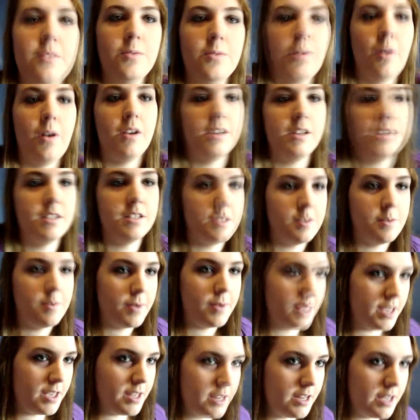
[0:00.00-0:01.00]
wanting to
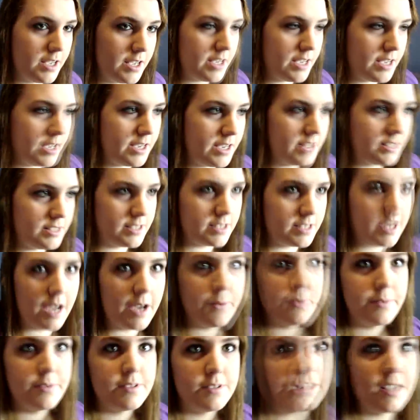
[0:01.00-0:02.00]
be in it, and
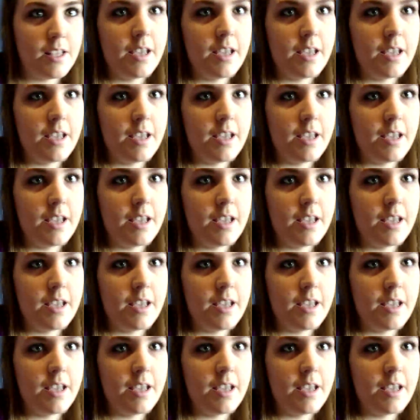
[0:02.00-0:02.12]
I was